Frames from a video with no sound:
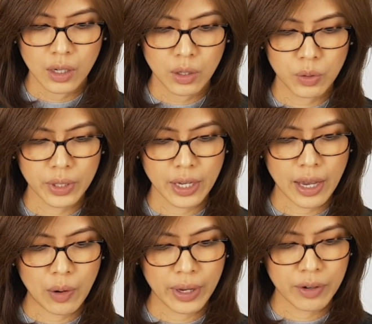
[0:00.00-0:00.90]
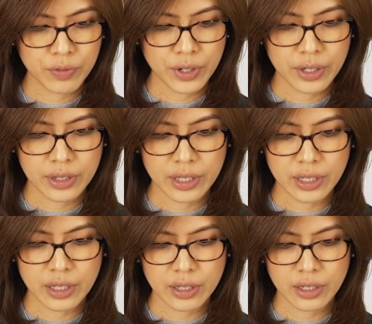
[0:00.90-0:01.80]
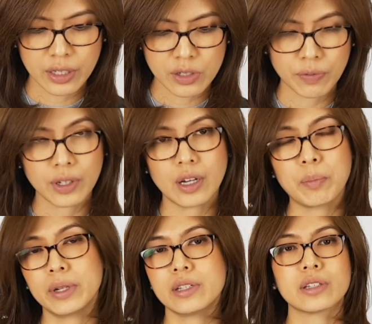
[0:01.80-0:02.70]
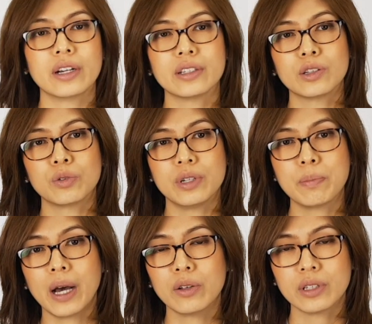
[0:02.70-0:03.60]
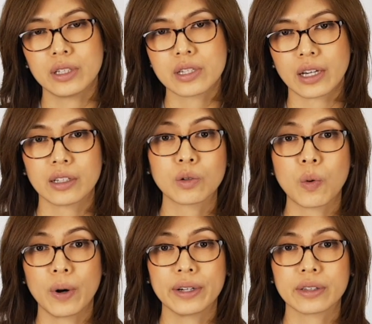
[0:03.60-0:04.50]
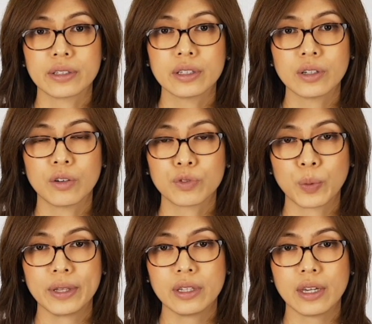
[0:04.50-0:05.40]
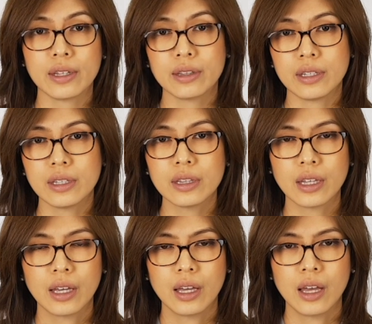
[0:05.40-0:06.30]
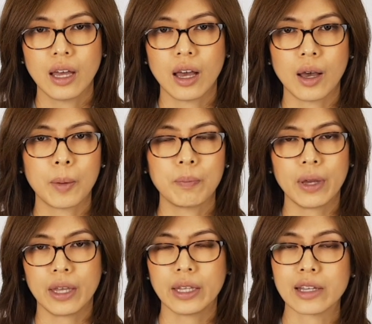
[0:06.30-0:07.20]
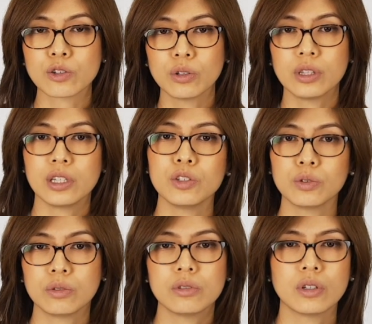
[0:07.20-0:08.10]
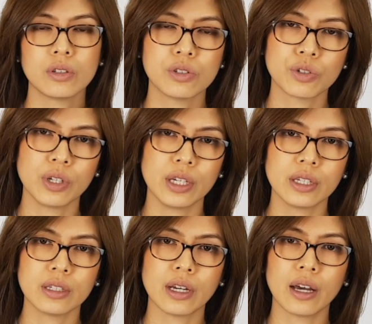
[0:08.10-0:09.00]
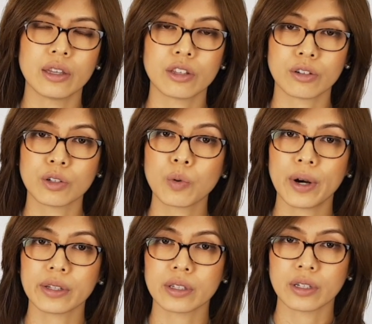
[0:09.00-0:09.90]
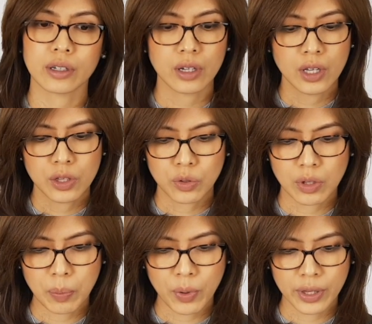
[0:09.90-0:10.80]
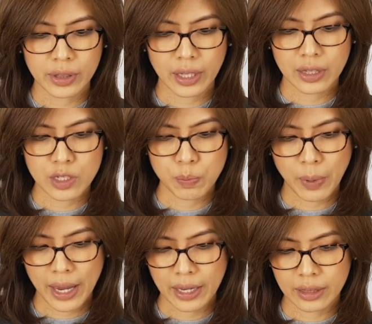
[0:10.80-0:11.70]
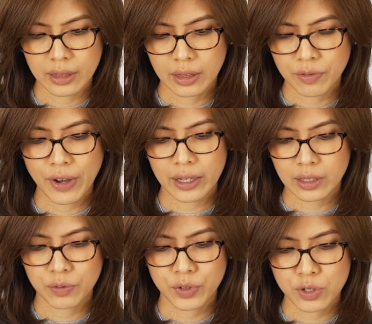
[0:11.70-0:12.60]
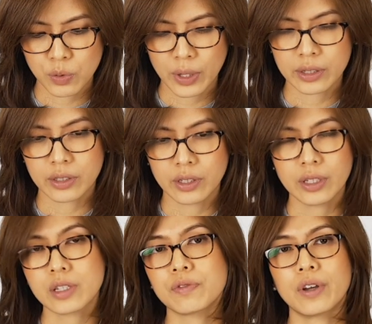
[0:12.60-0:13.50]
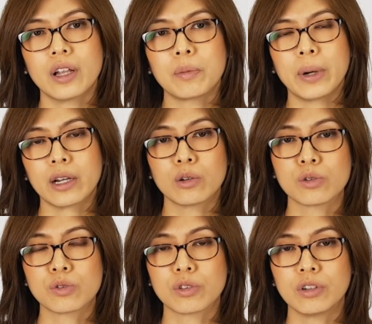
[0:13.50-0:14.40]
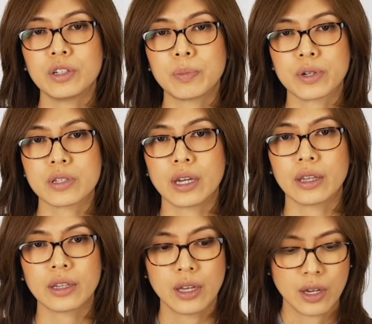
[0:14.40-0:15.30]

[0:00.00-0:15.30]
Okay, however, the earnings of the company started to rebound in the second quarter of 2018 and has continued during the third quarter, to the point that despite the fact that first quarter earnings fell by close to 30%,